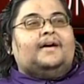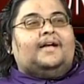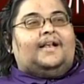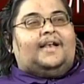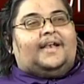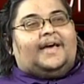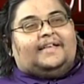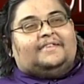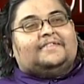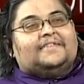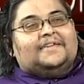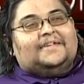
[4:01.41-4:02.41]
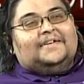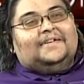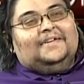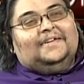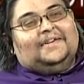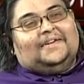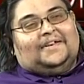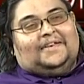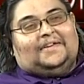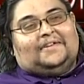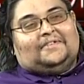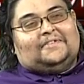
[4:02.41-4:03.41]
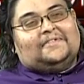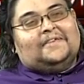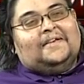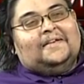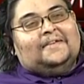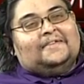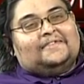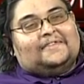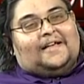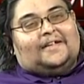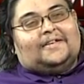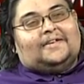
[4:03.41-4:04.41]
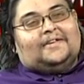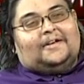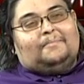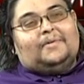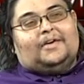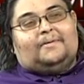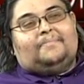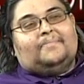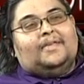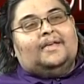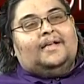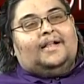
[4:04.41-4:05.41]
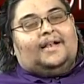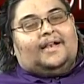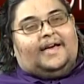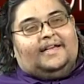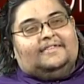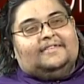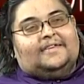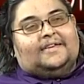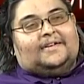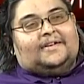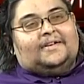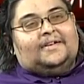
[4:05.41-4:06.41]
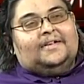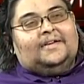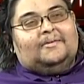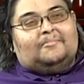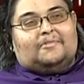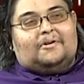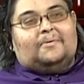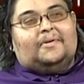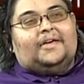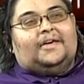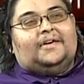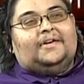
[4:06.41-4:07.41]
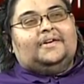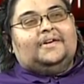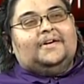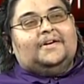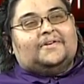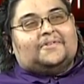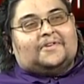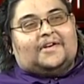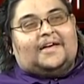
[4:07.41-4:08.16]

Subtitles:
light-skinned Indians started to appear. Light-skinned, brown hair, gray